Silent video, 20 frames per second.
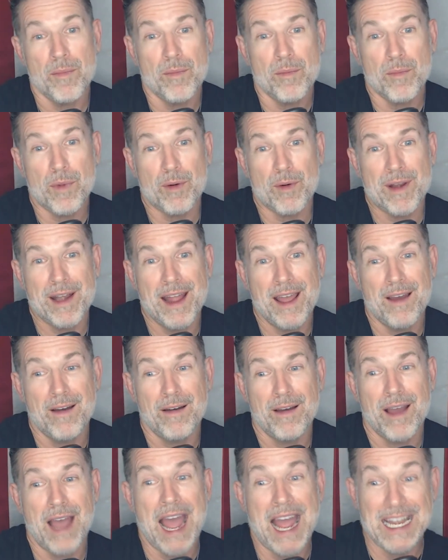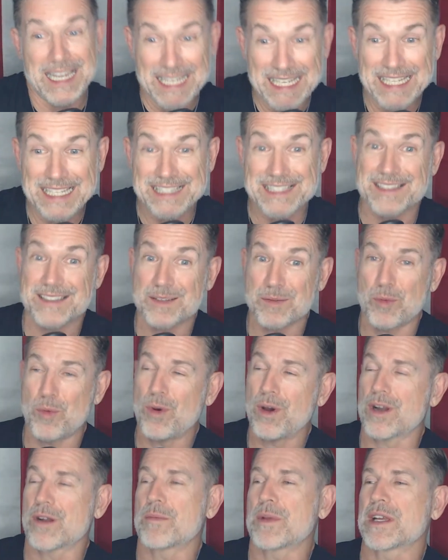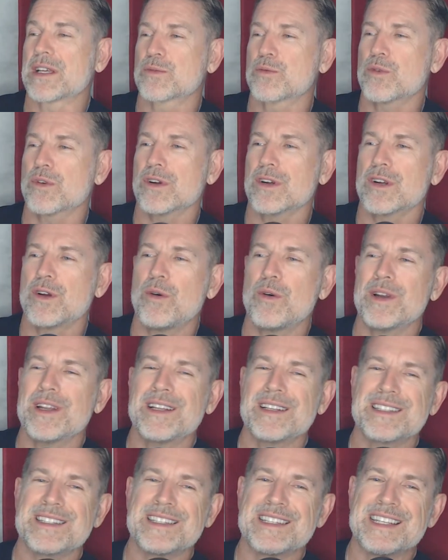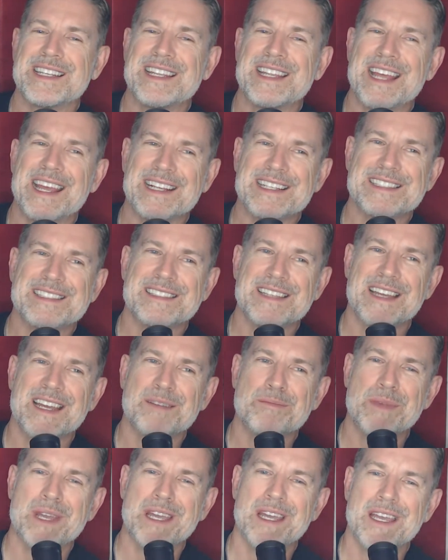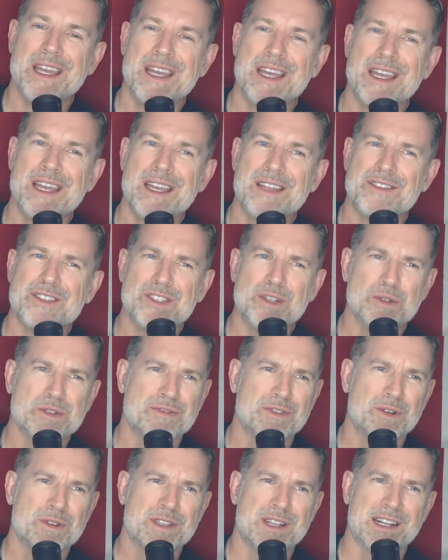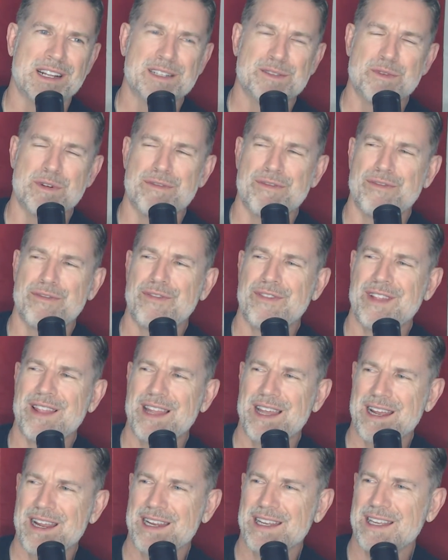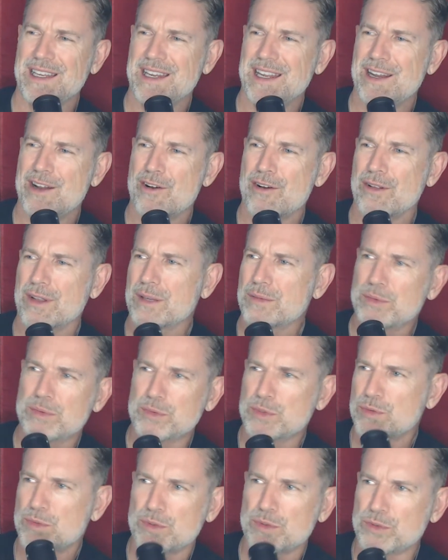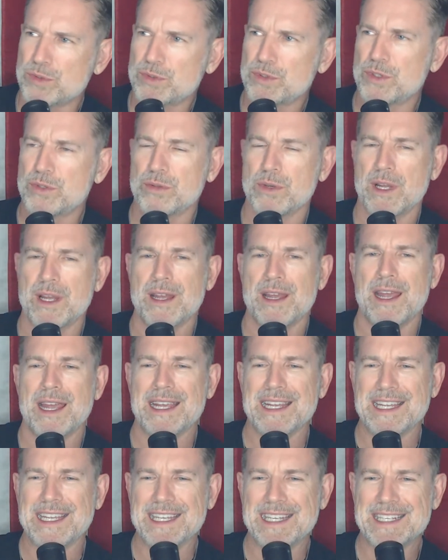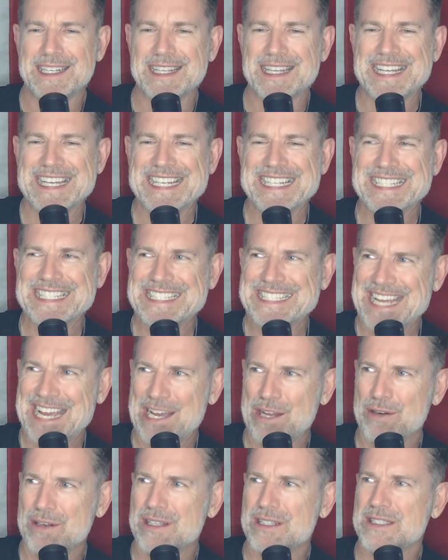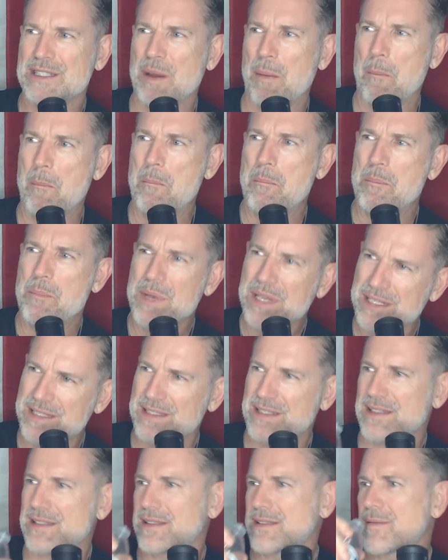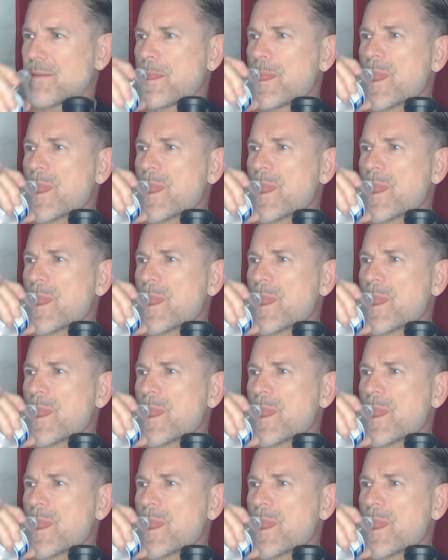Right now, I need to sip of water because we're going into the next segment. The show is flowing tonight, guys. We're flying, getting in early, getting down to business.